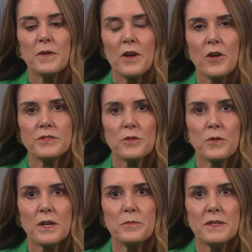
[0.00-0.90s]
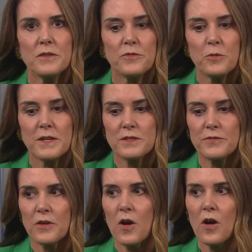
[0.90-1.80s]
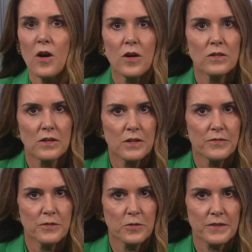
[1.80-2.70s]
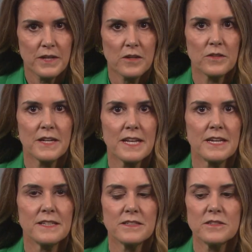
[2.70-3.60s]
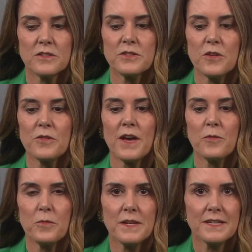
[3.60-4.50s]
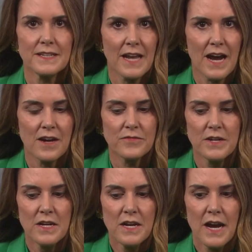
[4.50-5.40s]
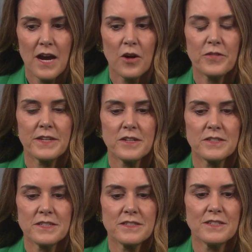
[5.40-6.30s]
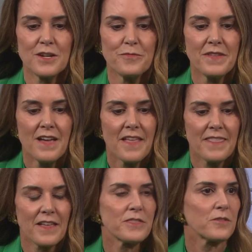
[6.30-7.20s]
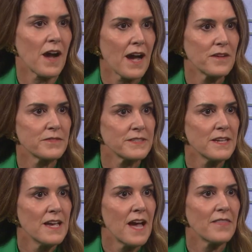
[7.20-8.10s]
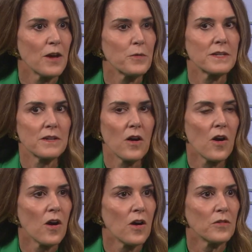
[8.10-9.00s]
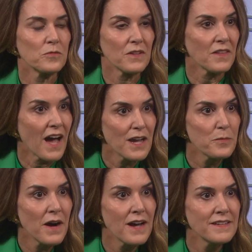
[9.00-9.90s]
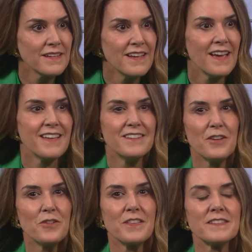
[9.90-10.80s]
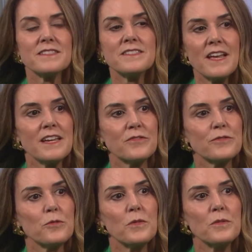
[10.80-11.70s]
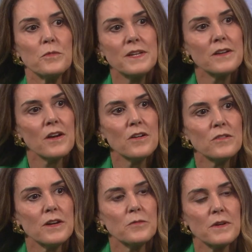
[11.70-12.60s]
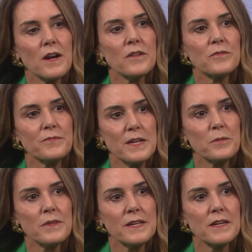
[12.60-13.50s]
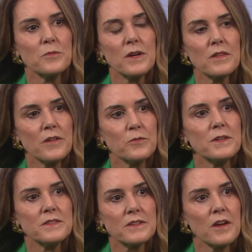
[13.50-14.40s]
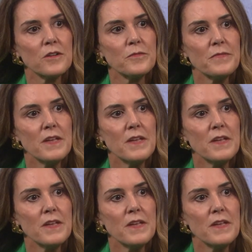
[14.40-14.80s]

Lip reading: we also want to be the voice for all of North Carolinians so that we can have a healthcare system that thrives and that we can all rely upon and know that's safe when we go and when our family and when our loved ones go,